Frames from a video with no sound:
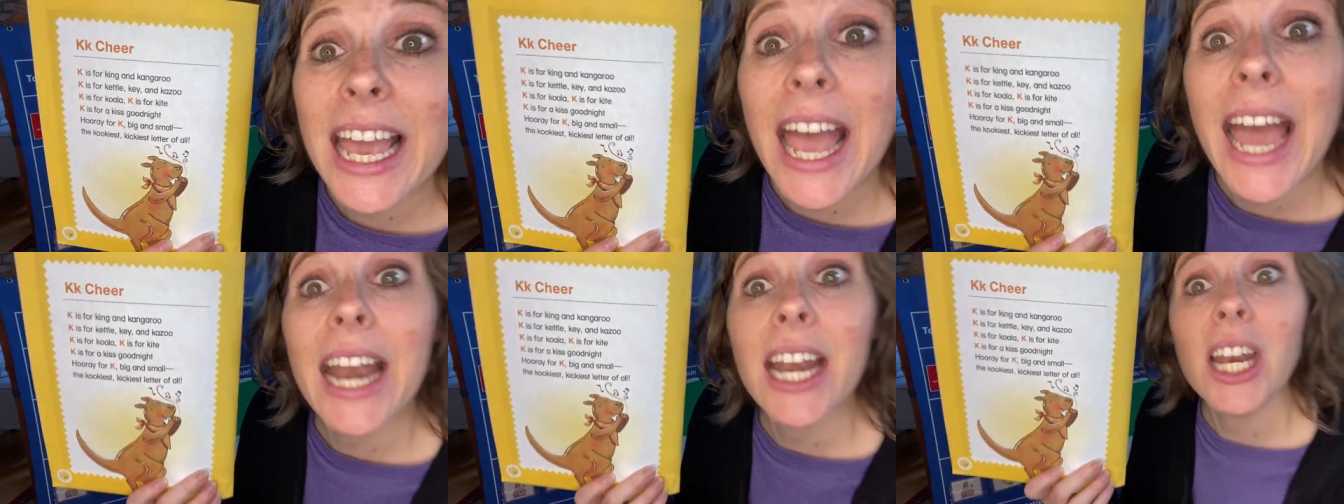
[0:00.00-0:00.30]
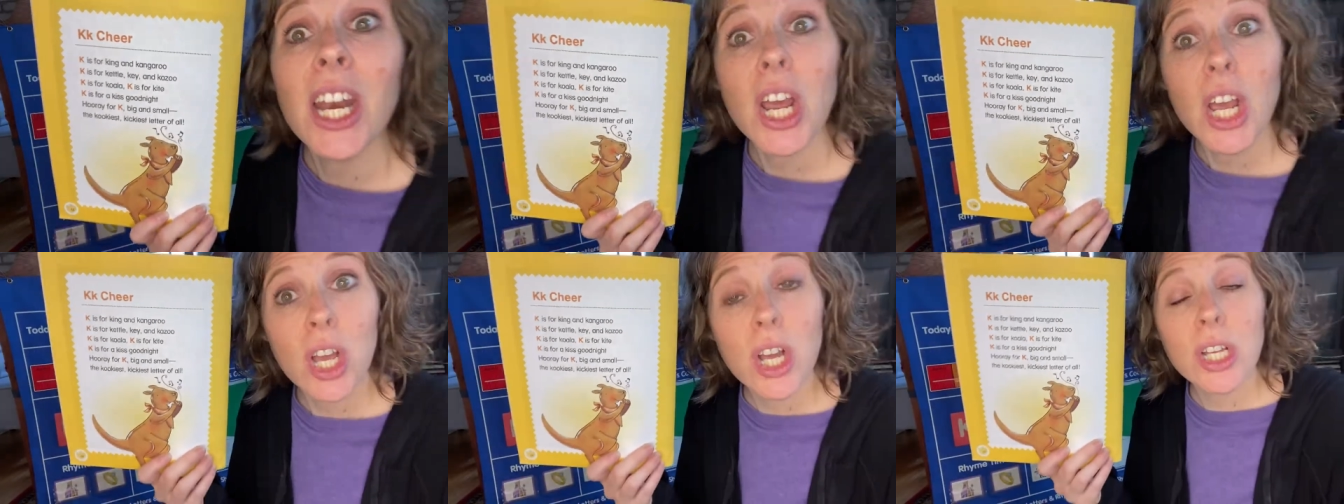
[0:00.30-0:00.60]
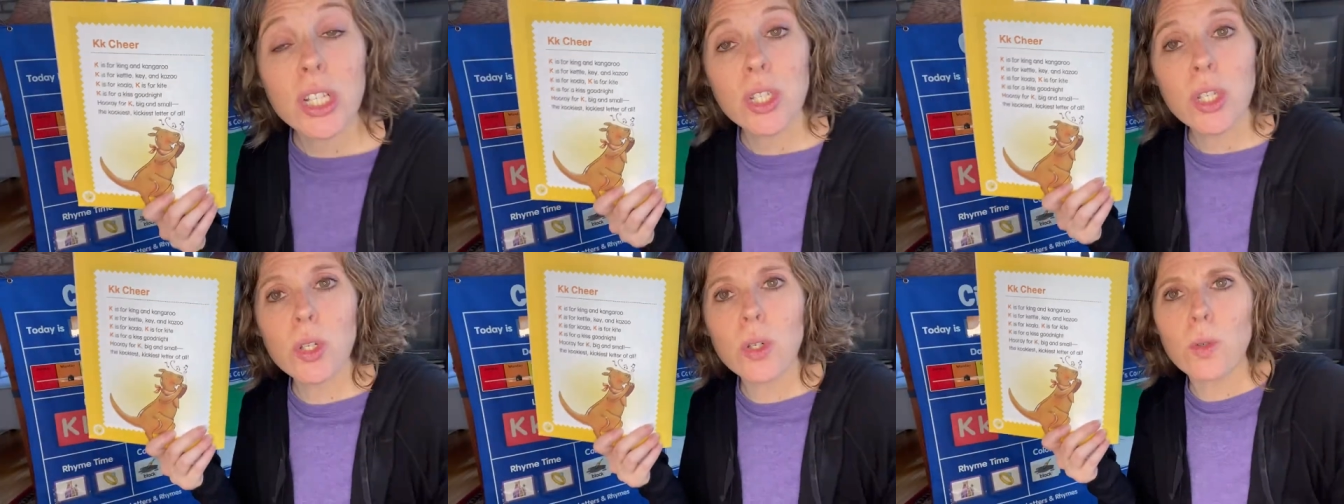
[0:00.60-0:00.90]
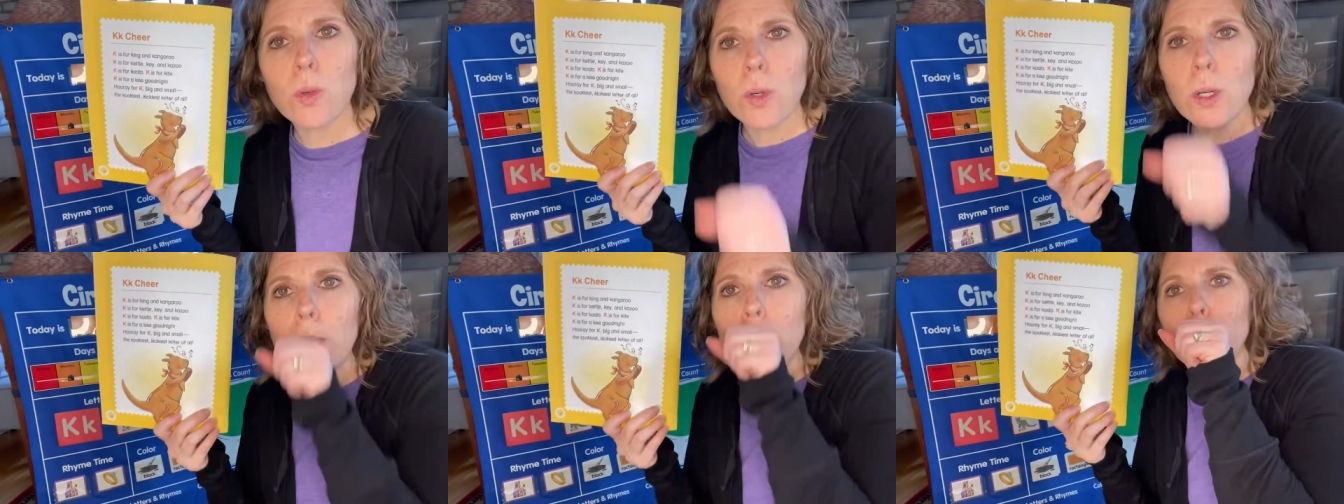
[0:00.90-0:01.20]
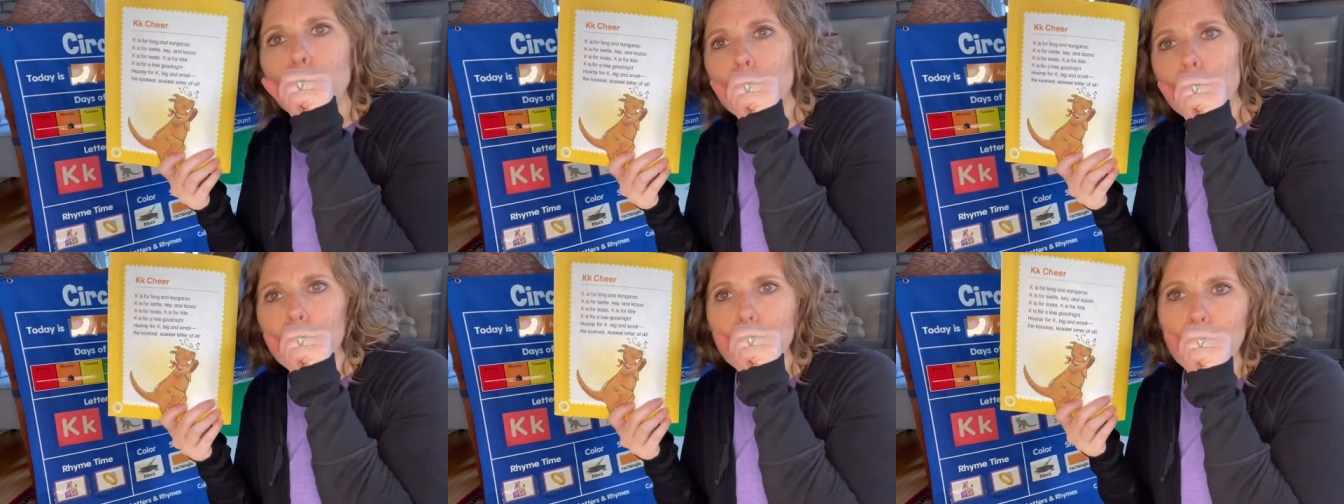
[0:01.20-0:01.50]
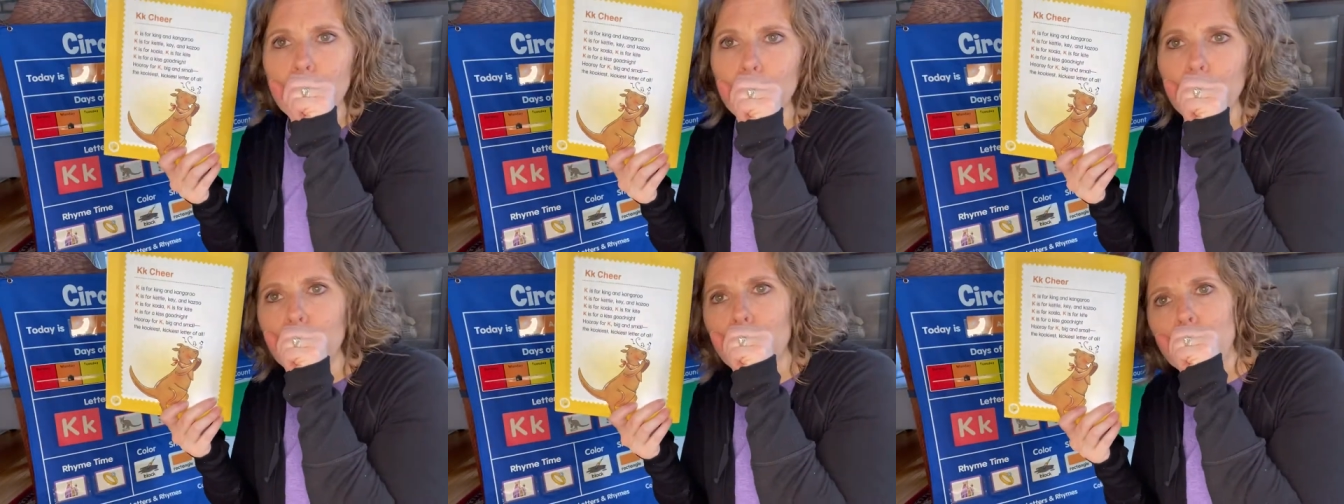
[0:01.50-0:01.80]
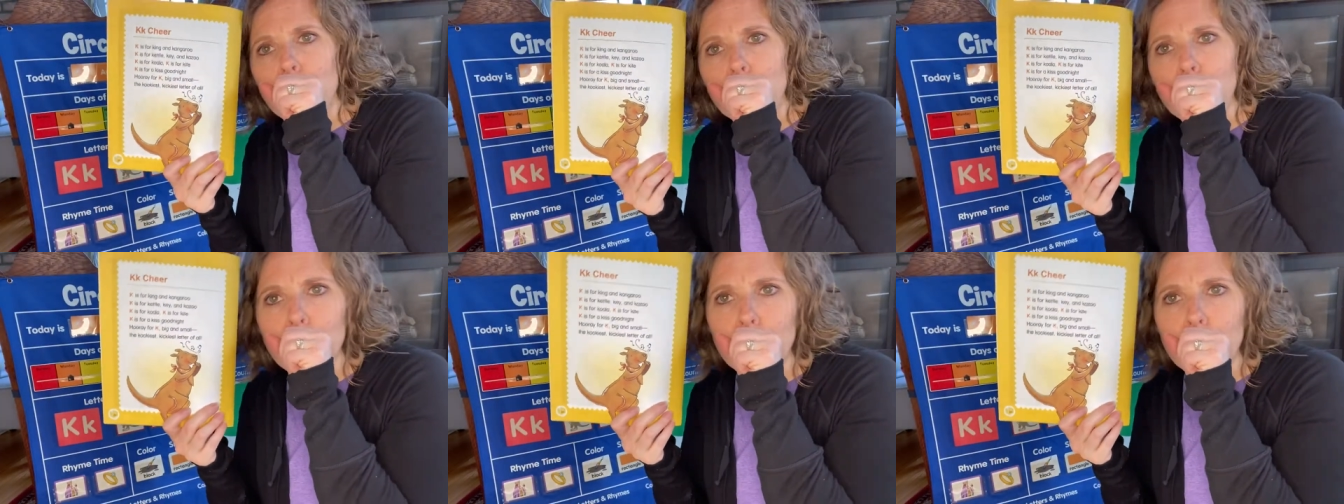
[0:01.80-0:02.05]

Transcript: and kazoo. Do, do,